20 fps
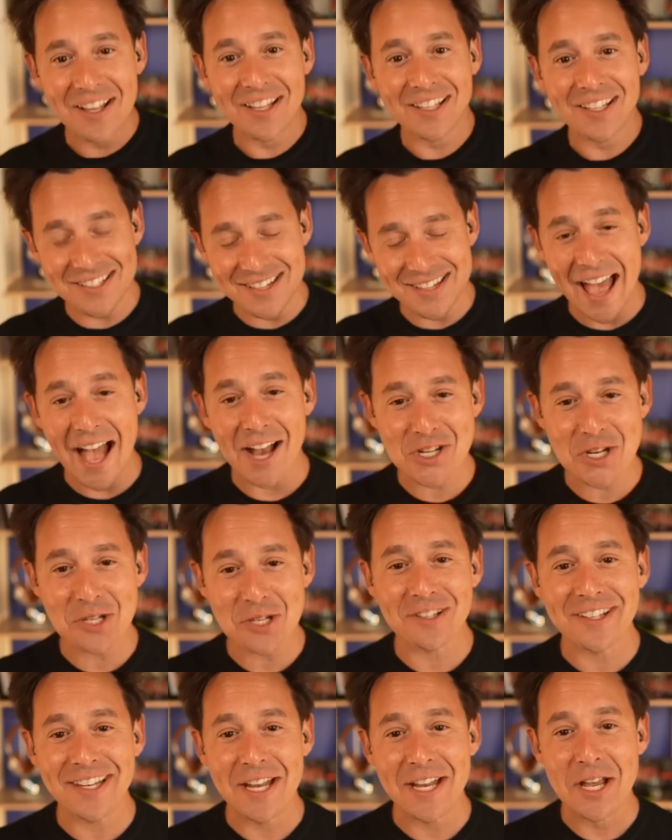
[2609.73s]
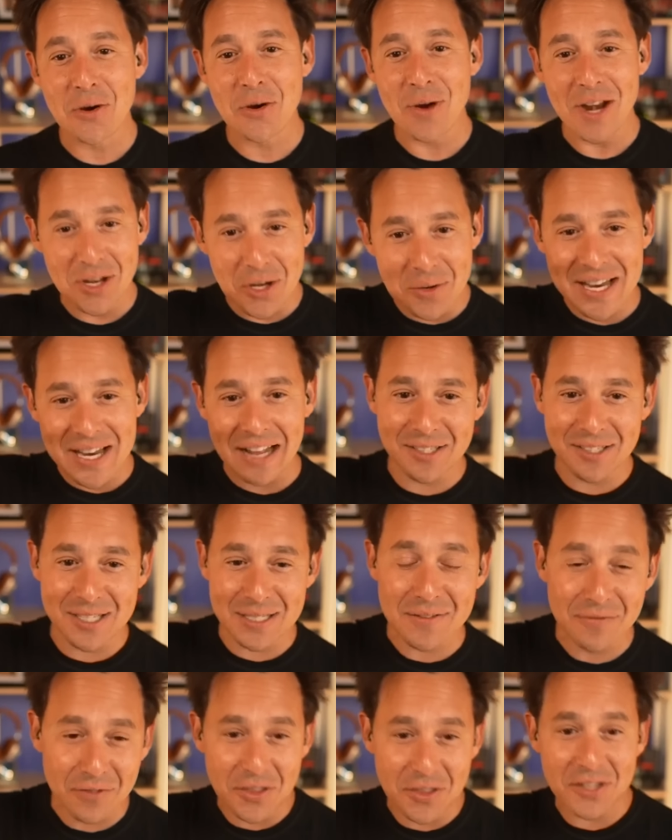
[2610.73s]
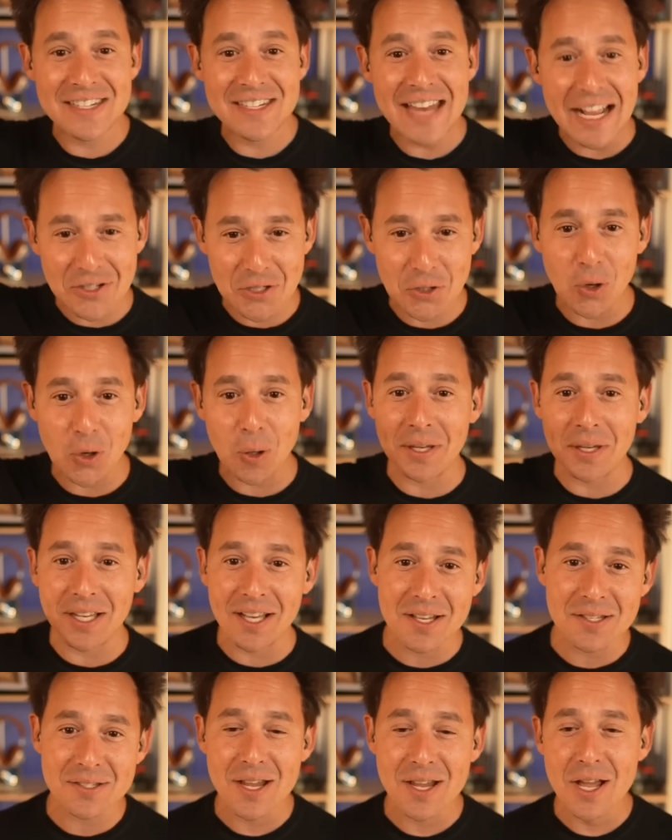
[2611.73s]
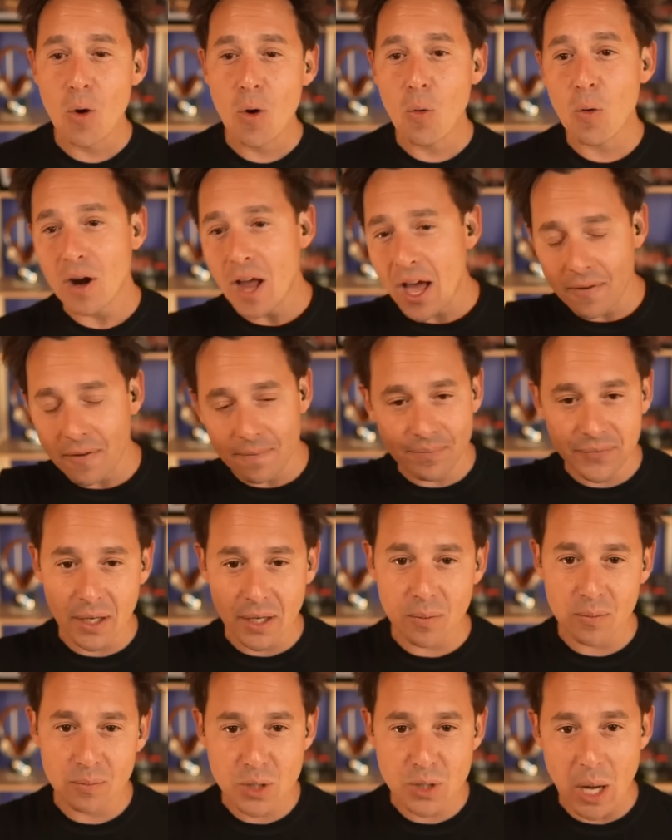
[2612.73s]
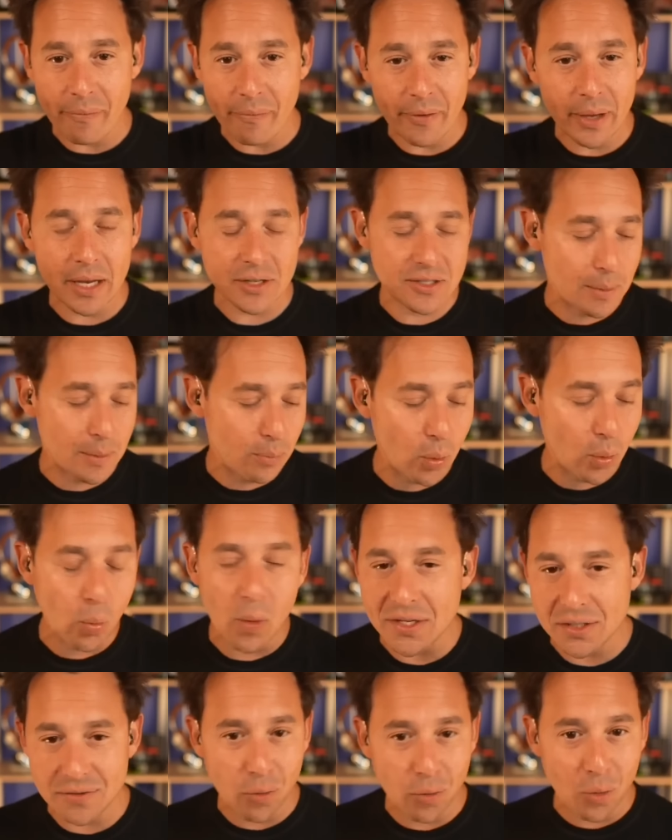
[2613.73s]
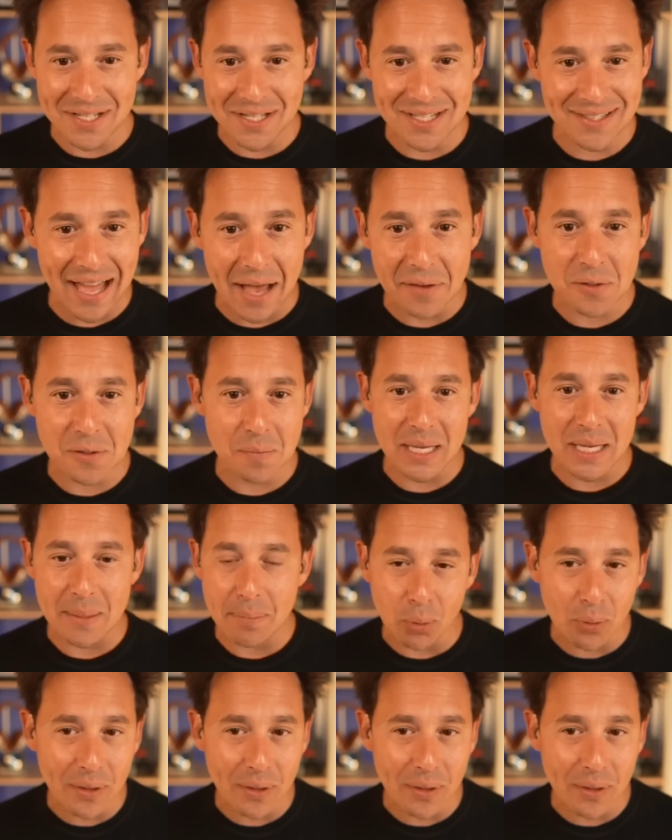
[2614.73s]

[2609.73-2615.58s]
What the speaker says: Let's actually create a new talent system for this next tour, because we're not, Shopify at some point was 14,000 people.